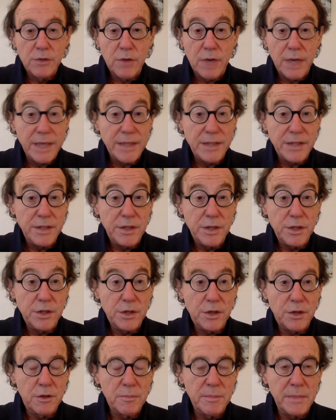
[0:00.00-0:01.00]
trying to
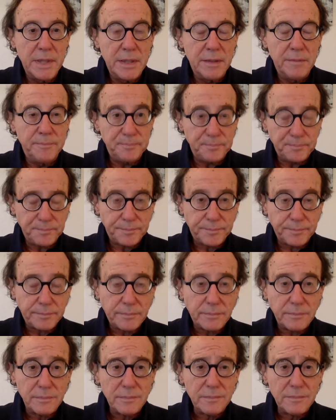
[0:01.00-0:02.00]
determine
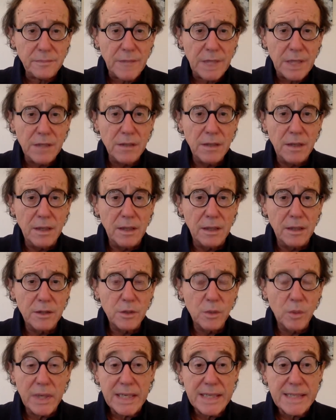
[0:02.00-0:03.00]

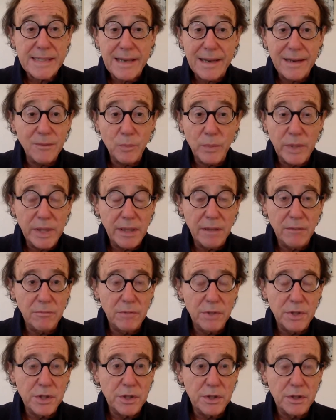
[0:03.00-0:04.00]
to what extent we can
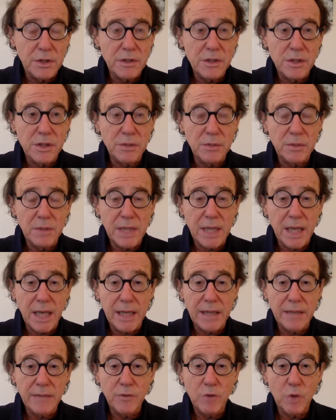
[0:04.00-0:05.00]
return to a
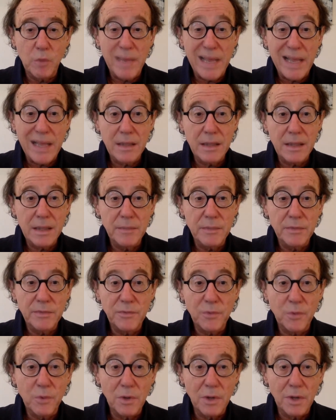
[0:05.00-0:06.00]
kind of normality
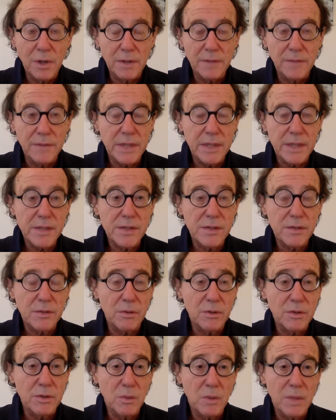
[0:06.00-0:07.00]
before all of this,
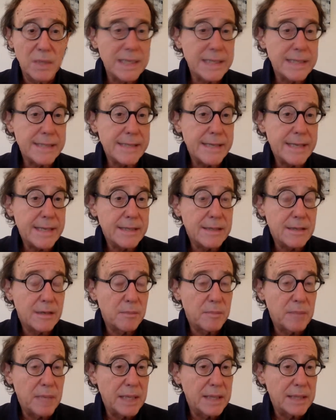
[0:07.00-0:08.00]
or to what extent
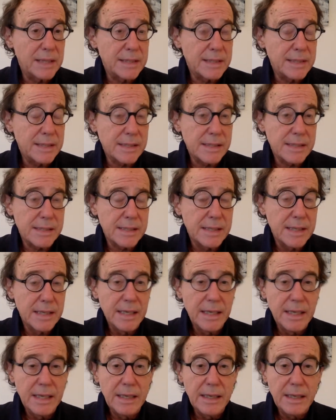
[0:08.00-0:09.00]
our politics
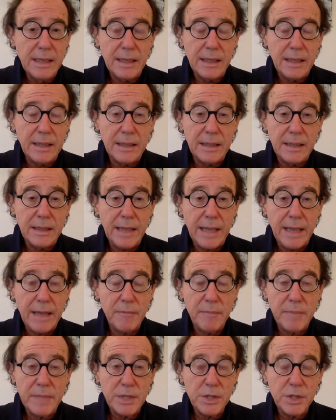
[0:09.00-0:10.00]

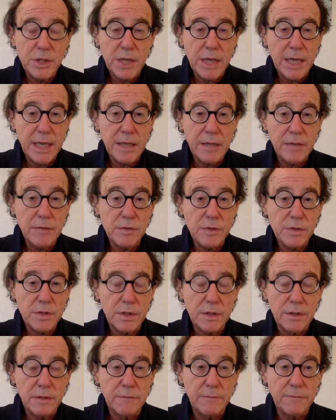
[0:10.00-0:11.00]
have been
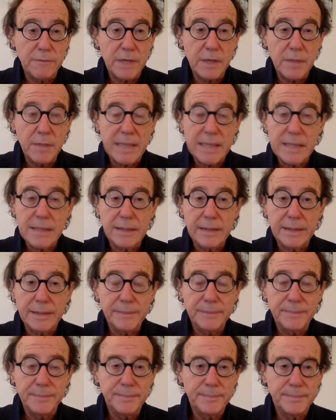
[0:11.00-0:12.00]
changed
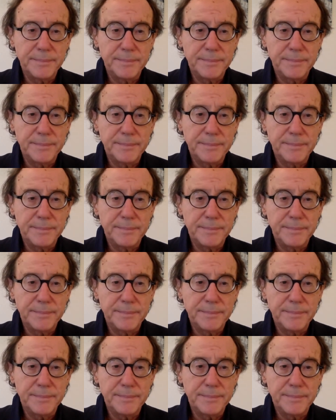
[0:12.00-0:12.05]
fundamentally.